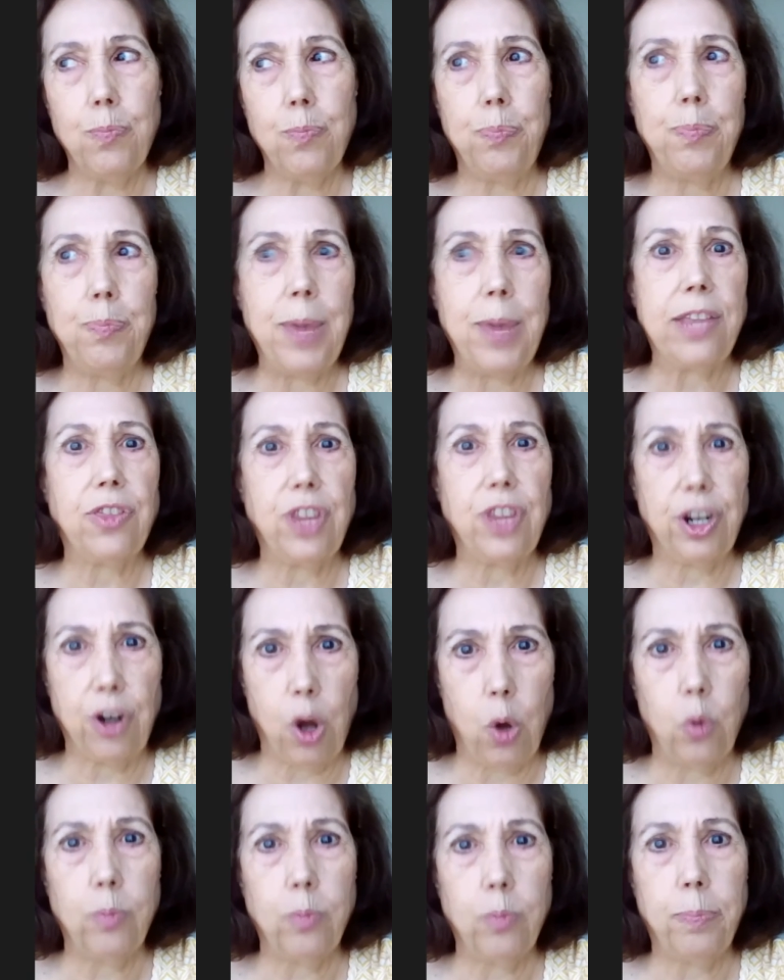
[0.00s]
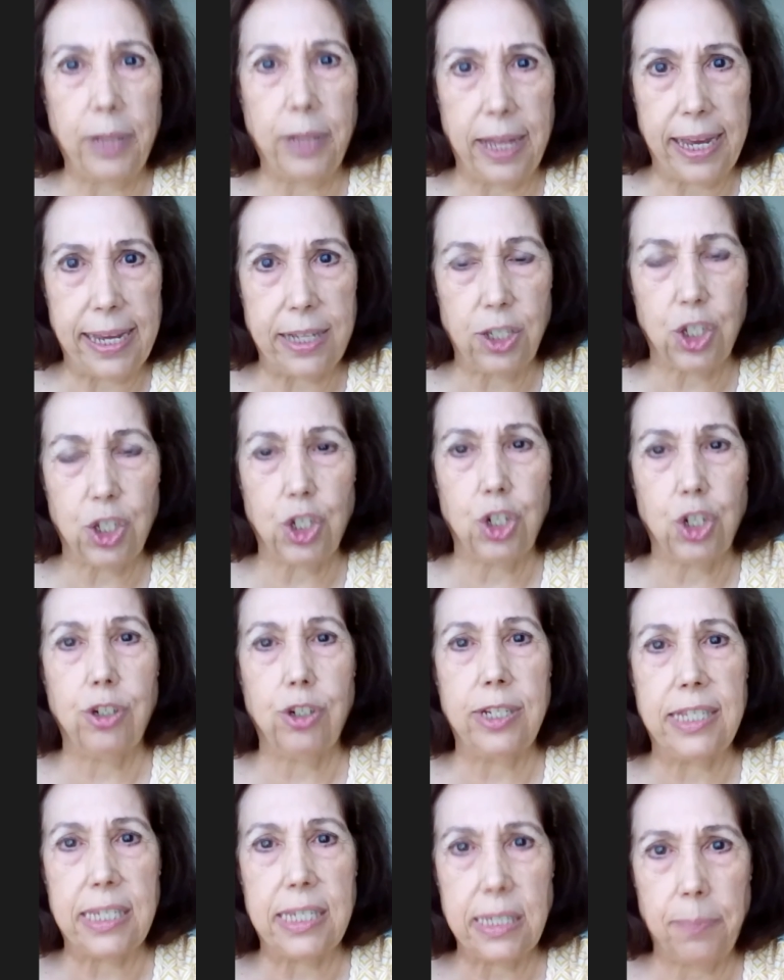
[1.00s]
make their own plans
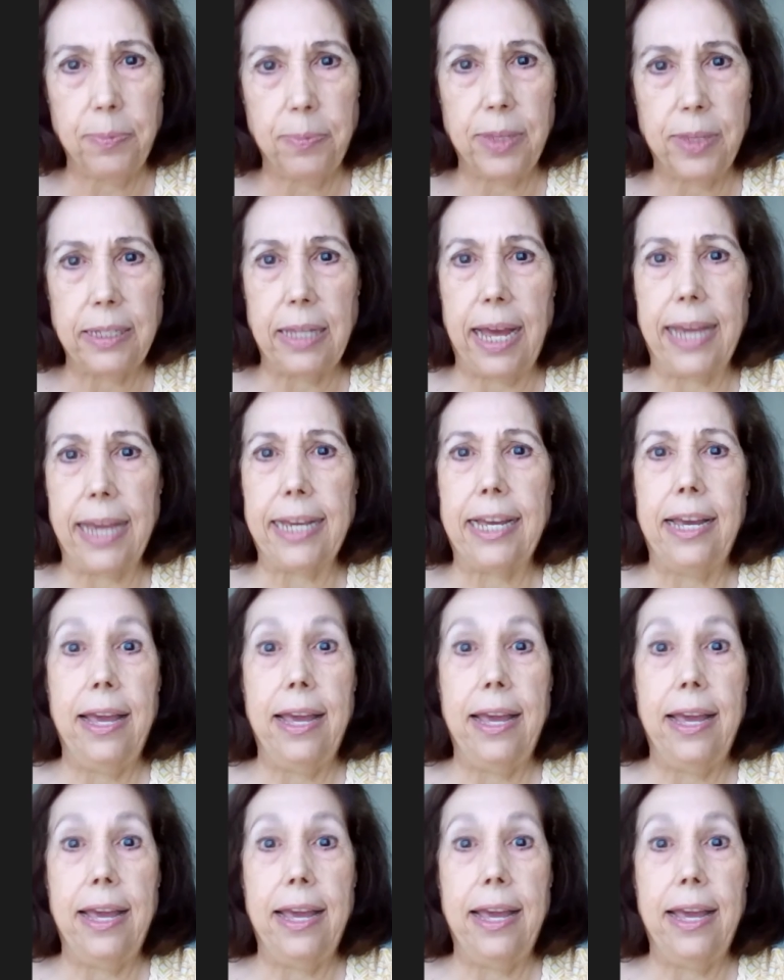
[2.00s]
during something like